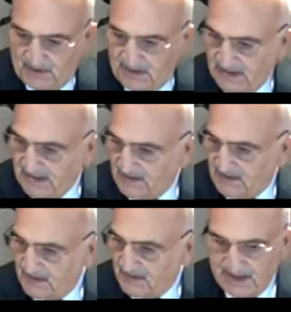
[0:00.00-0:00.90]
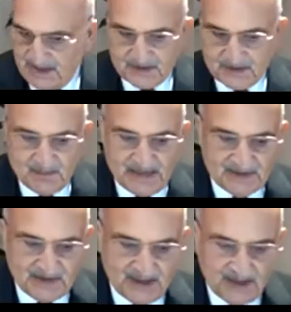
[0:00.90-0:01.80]
that this
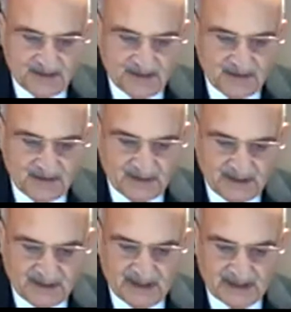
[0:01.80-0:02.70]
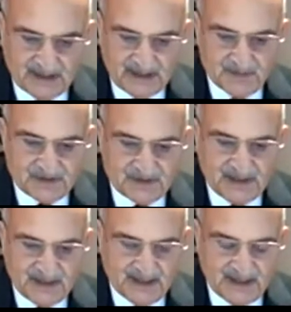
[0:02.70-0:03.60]
meeting comes
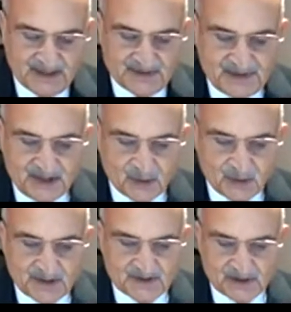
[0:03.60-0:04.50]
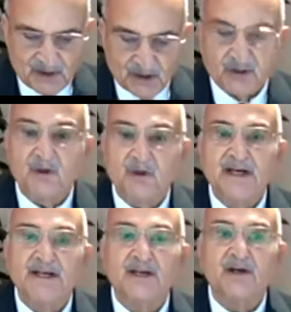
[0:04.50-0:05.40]
in a sequence not
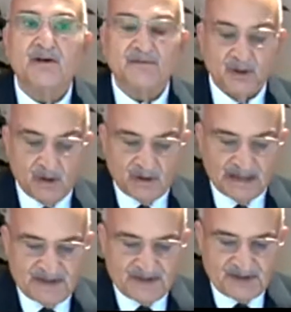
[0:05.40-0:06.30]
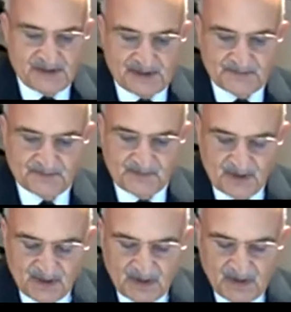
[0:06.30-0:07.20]
only of OIC,
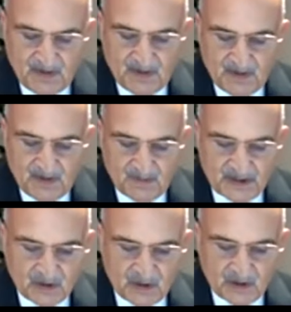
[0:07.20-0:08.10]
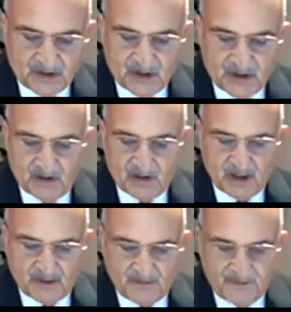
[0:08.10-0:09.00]
but also
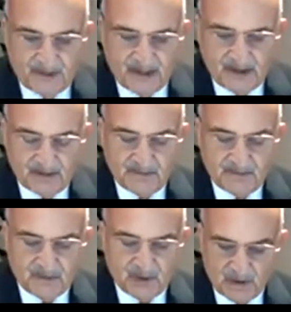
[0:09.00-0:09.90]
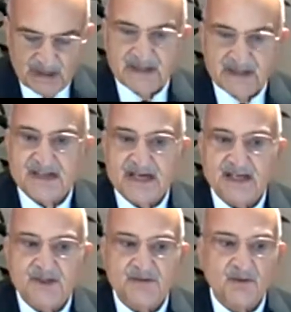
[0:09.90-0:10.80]
of the World
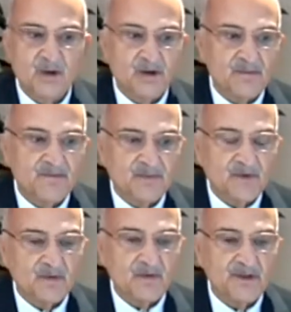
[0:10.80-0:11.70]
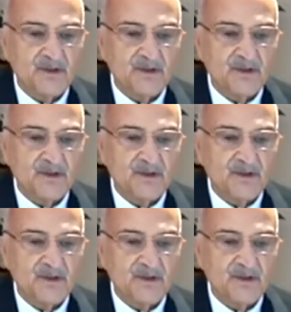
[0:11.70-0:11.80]
Science Forum, which